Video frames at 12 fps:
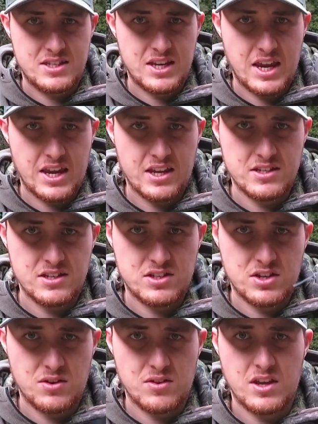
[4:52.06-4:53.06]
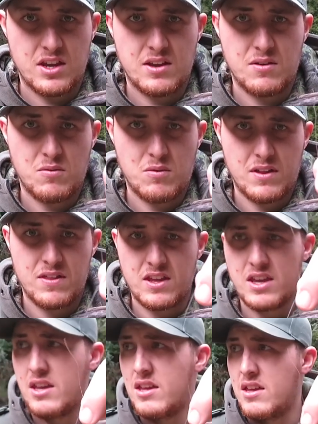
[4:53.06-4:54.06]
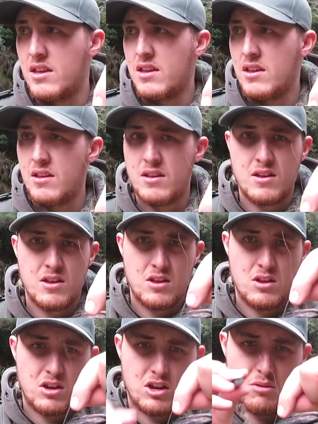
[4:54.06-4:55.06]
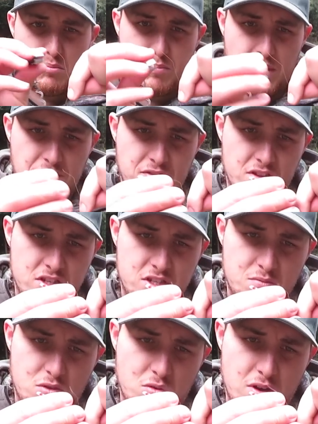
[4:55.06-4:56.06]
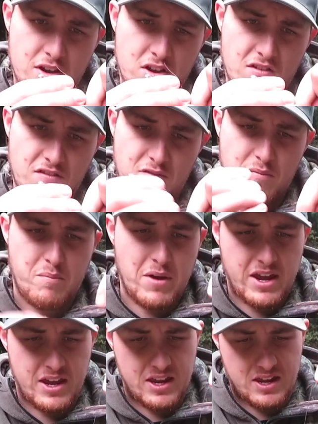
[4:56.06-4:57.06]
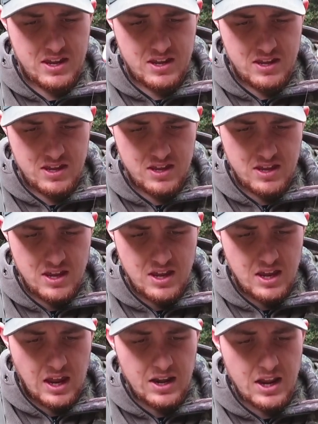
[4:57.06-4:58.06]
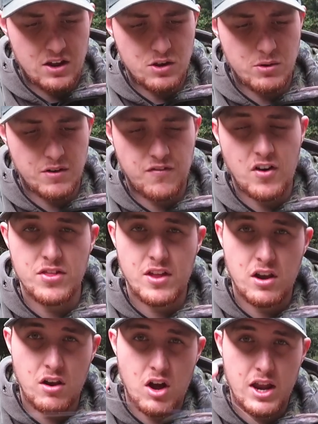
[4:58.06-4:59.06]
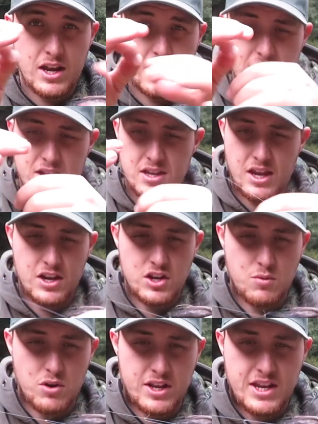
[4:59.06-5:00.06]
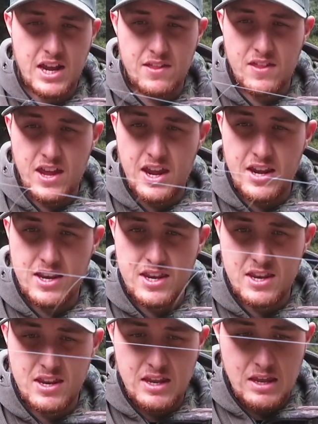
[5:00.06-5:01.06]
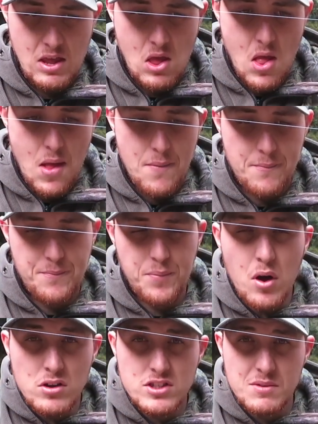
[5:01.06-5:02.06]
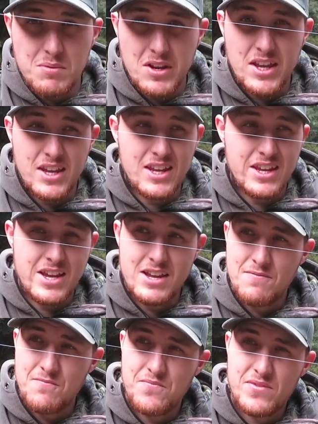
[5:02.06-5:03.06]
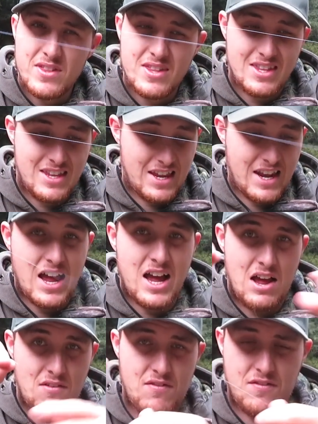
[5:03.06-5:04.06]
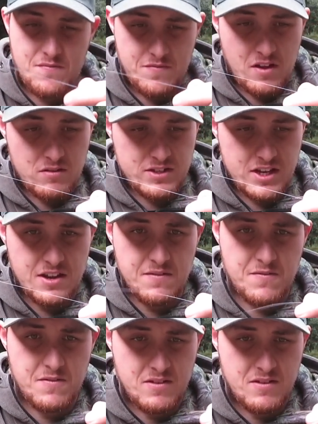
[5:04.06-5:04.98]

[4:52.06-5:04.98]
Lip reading: taggings. There's two there, one there. Gonna bust the small one off, bang. And now you wanna find the light leader, and you wanna cut that possibly in half, I'd say.